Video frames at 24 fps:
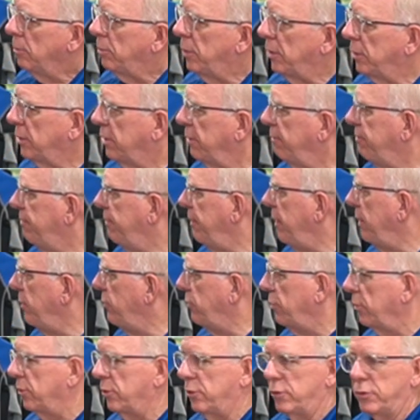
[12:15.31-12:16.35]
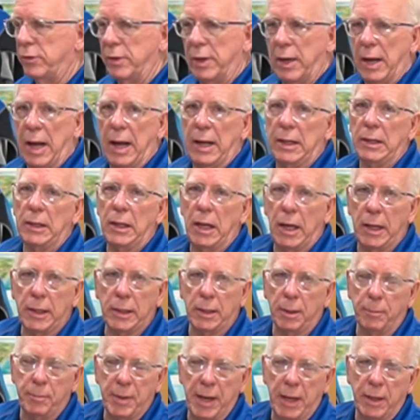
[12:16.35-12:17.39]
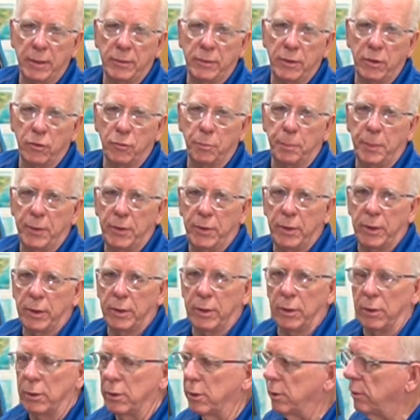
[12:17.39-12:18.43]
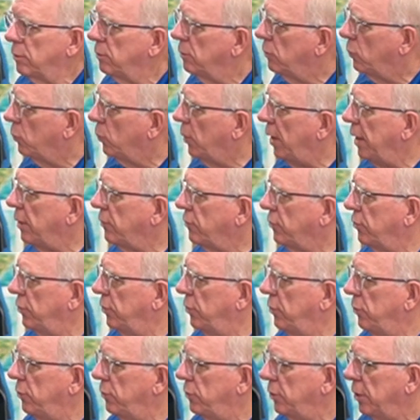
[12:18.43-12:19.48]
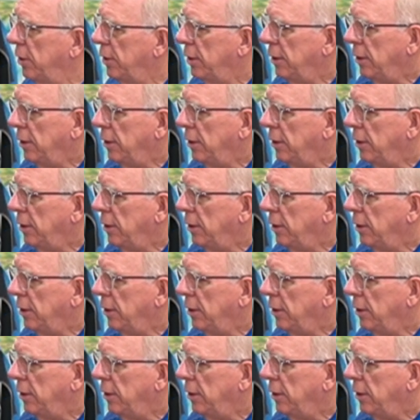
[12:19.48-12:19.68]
But the features that I like about this particular wetsuit